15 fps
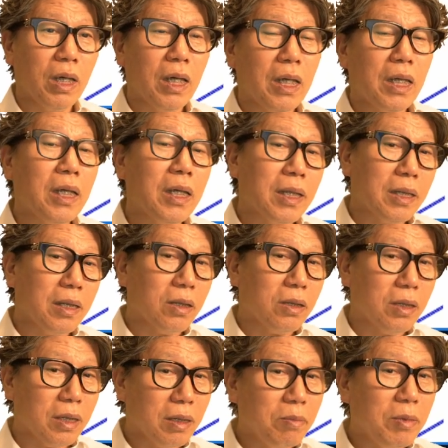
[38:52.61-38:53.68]
once the
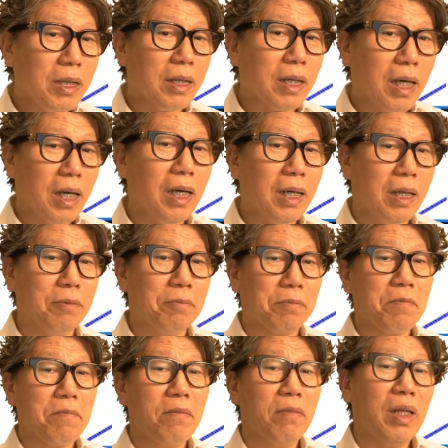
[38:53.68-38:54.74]
image enters your mind, you
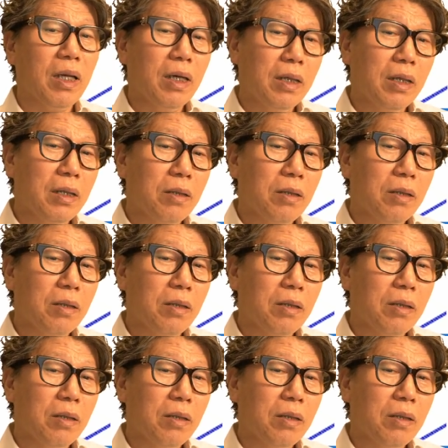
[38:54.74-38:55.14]
cannot forget it.